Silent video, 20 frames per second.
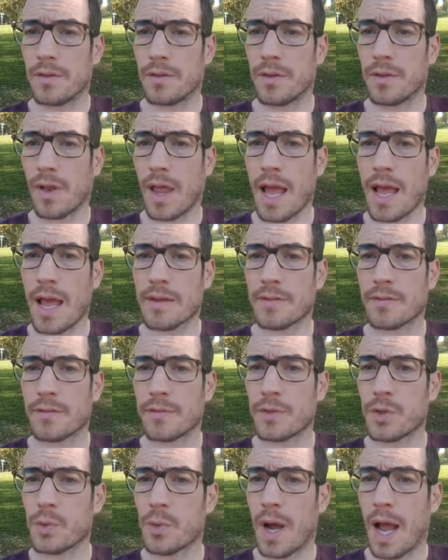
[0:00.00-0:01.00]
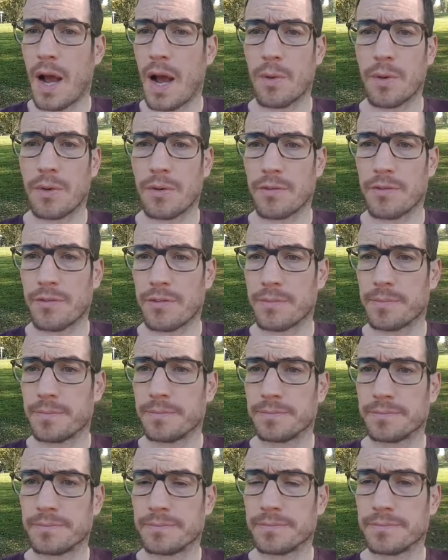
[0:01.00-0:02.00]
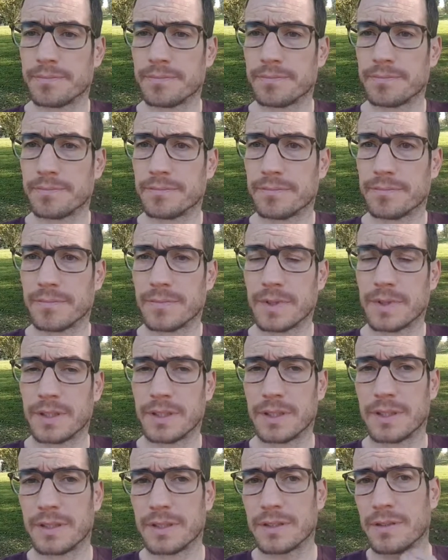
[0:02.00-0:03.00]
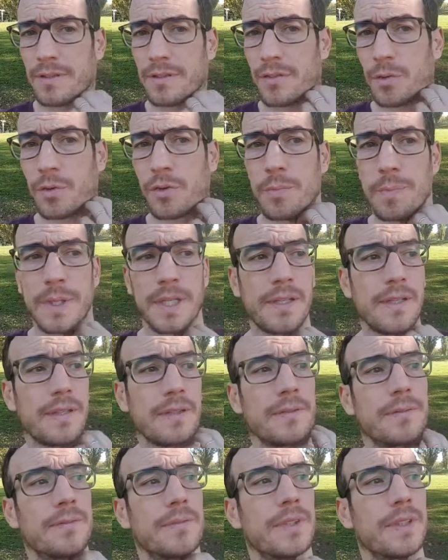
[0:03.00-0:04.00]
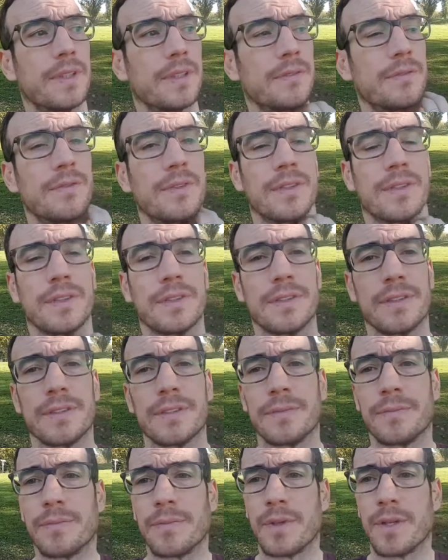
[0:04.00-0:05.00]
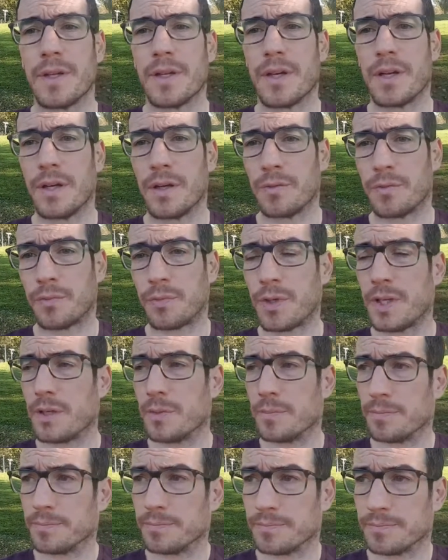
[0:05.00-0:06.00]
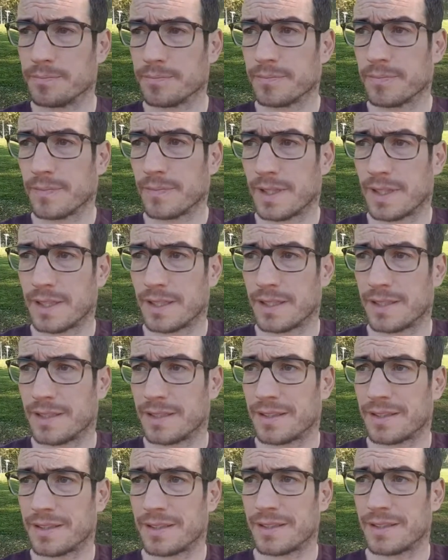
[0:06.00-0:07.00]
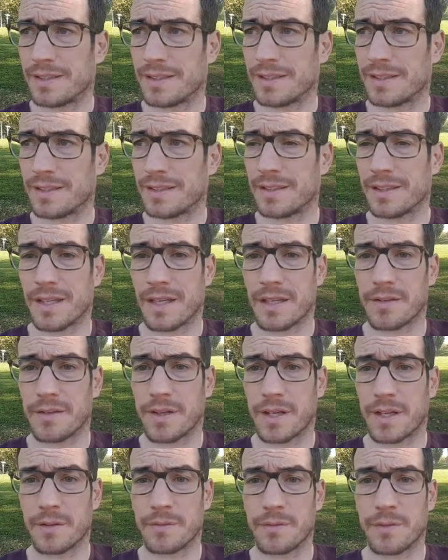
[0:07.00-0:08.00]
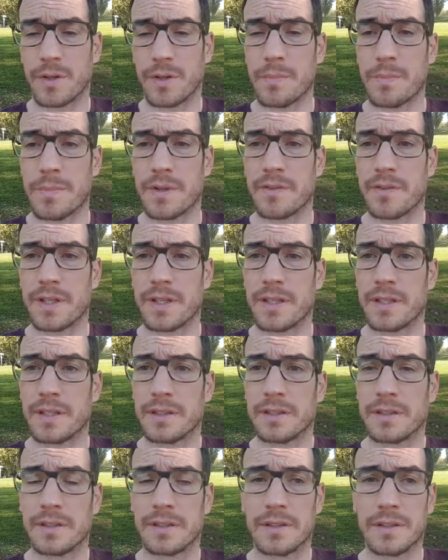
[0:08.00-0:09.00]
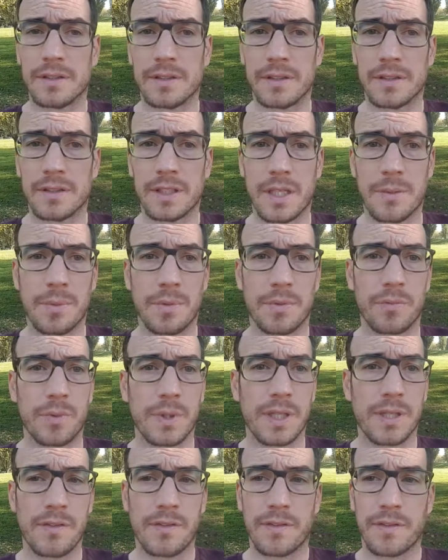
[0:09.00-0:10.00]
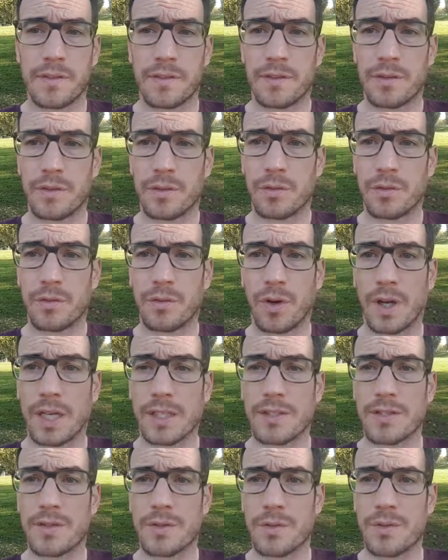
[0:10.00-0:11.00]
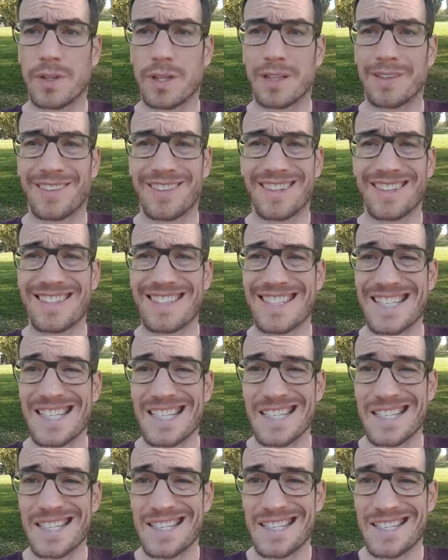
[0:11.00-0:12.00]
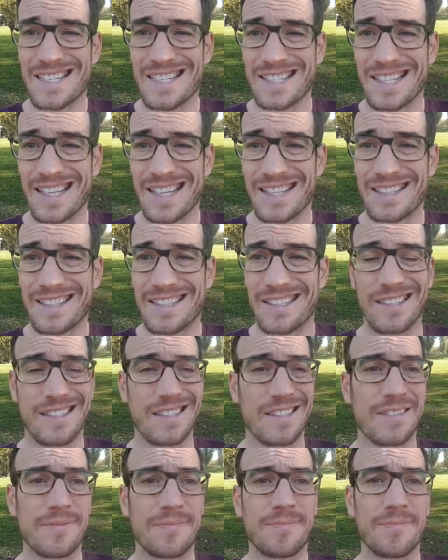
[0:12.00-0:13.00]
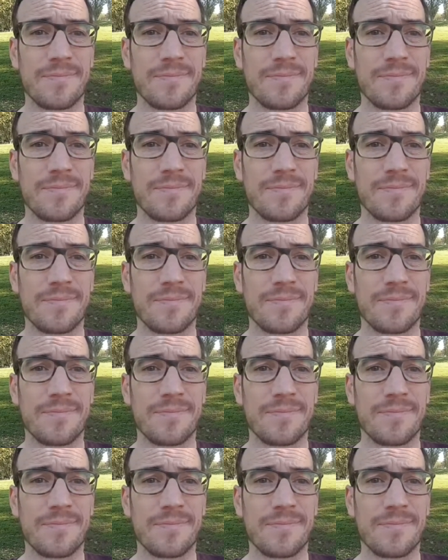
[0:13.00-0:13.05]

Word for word: the last few hours, uh, so to speak, of, uh, of freedom. And uh, I've had a very busy couple of weeks trying to do things that need to get done,